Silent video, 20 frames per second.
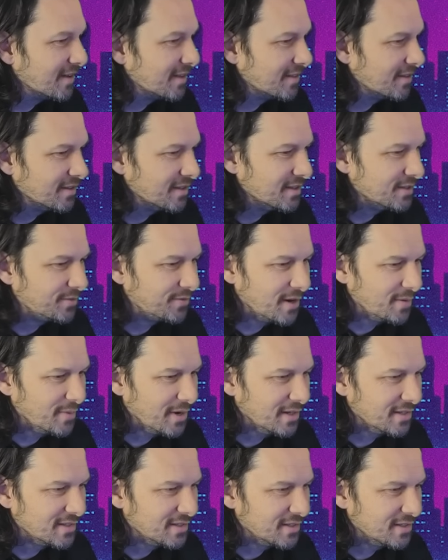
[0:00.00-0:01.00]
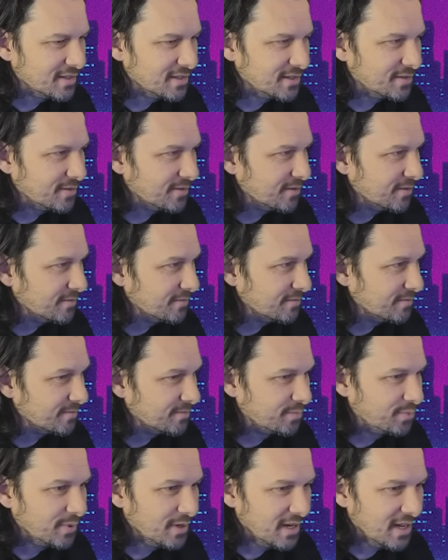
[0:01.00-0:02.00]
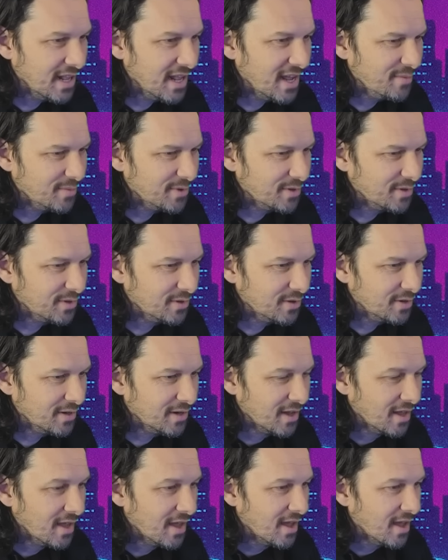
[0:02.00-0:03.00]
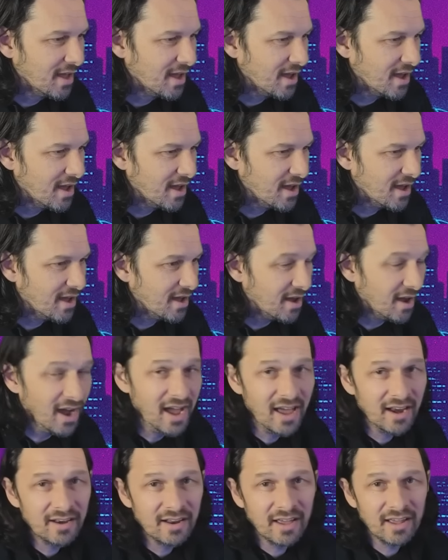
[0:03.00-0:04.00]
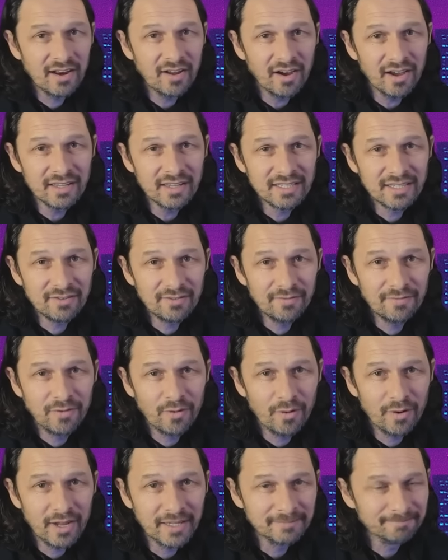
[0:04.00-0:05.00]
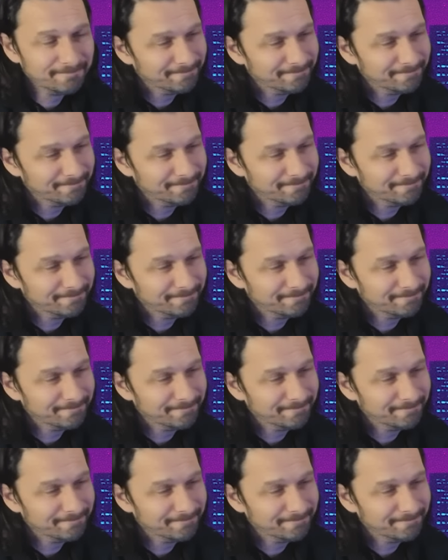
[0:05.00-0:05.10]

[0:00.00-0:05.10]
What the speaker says: Look at these frame rates. This is pretty damn good. I had an i740.